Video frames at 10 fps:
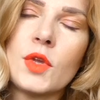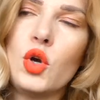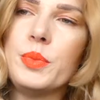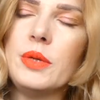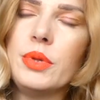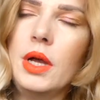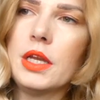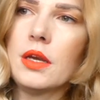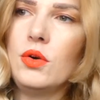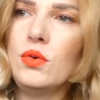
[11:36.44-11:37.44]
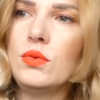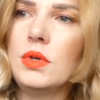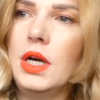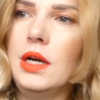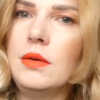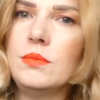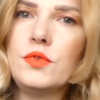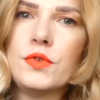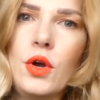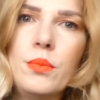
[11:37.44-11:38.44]
or people I know
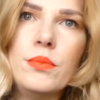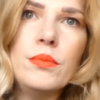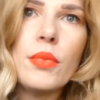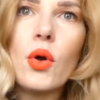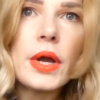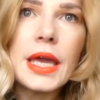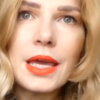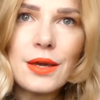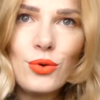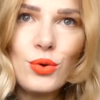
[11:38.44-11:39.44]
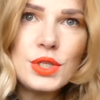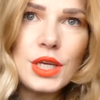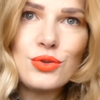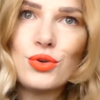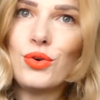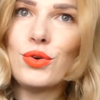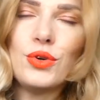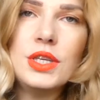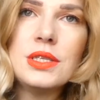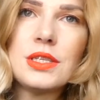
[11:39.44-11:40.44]
from blogging or TikTok
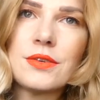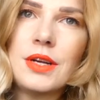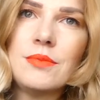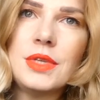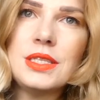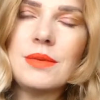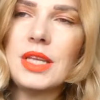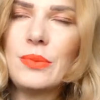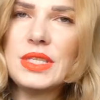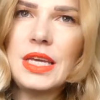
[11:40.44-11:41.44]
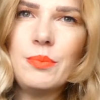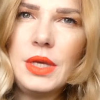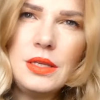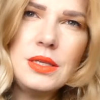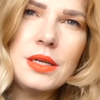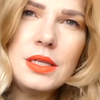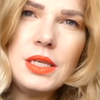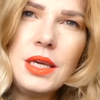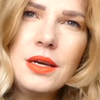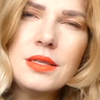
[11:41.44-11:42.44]
or Instagram, they sometimes send me these
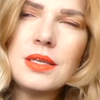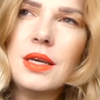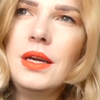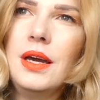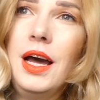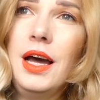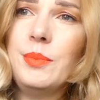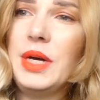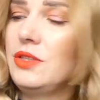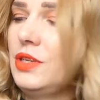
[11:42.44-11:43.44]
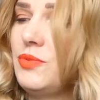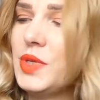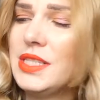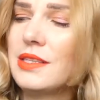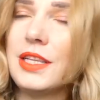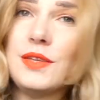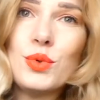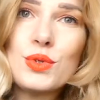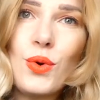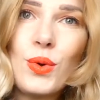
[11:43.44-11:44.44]
ideas. And recently it
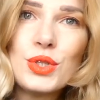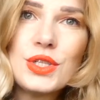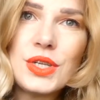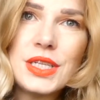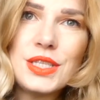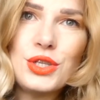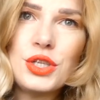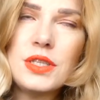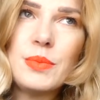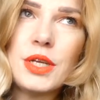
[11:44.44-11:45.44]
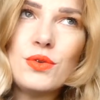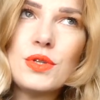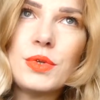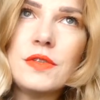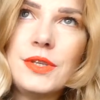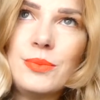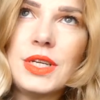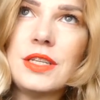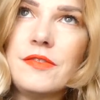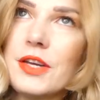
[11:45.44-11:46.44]
was all just transitions, but I also want to film
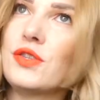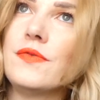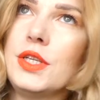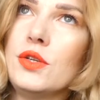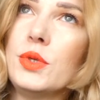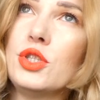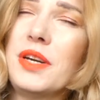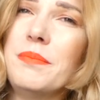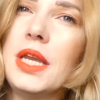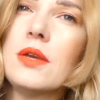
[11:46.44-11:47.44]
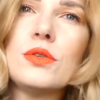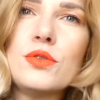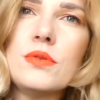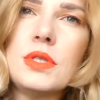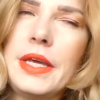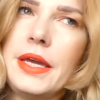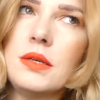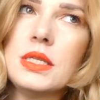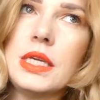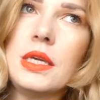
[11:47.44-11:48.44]
another fashion video, which I may not do today.
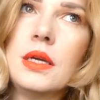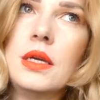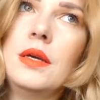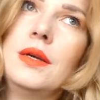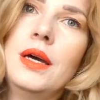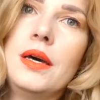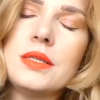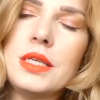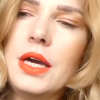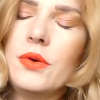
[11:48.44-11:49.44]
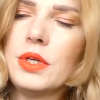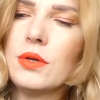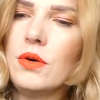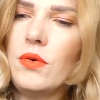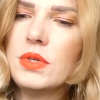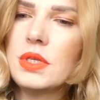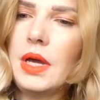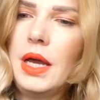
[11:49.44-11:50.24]
I'll see how it goes.